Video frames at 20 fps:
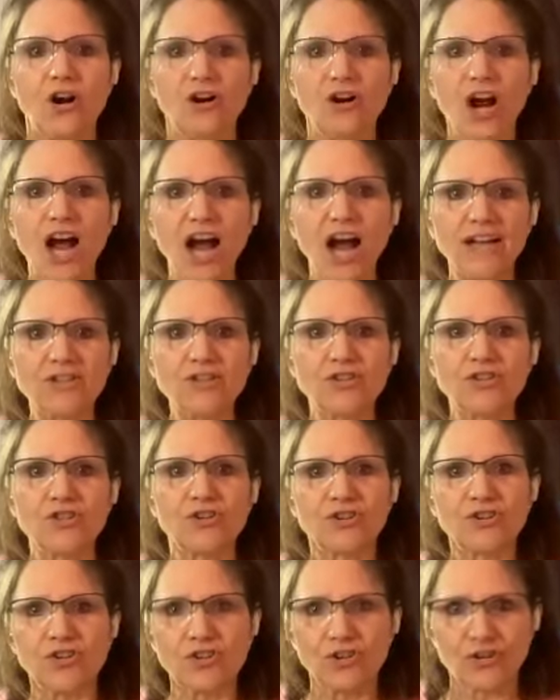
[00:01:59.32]
are
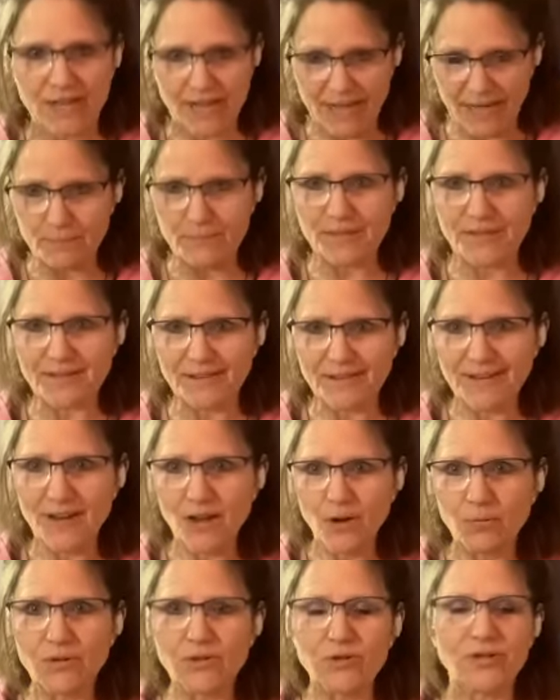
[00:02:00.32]
under your hips
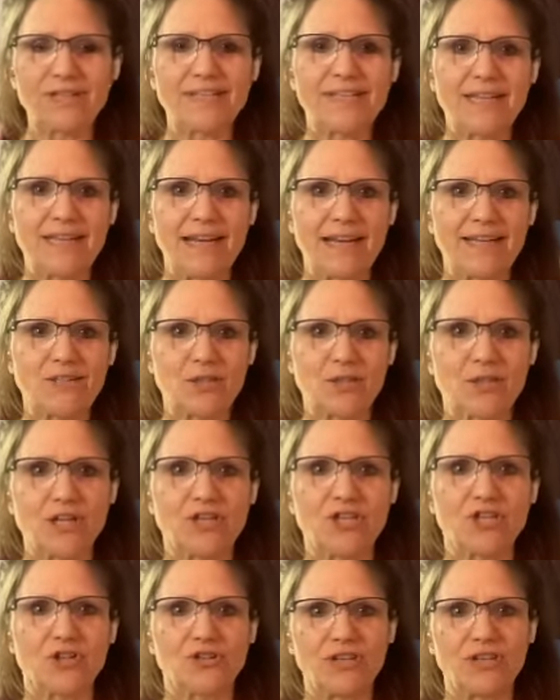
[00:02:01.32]
when you're sitting, so
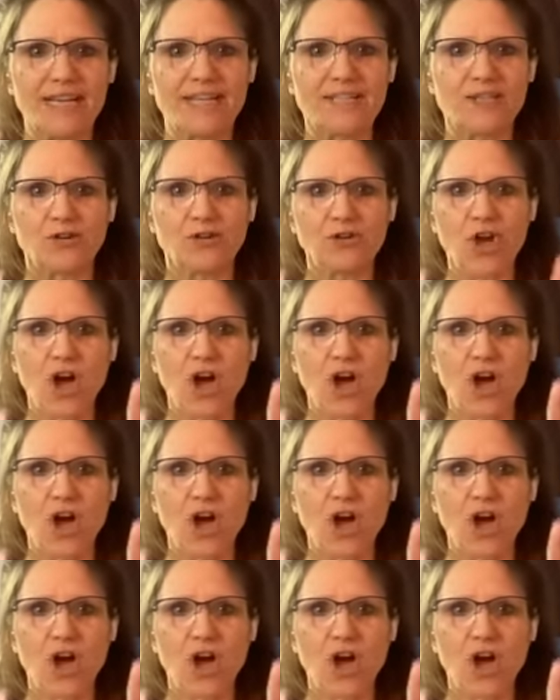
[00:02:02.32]
that your knees are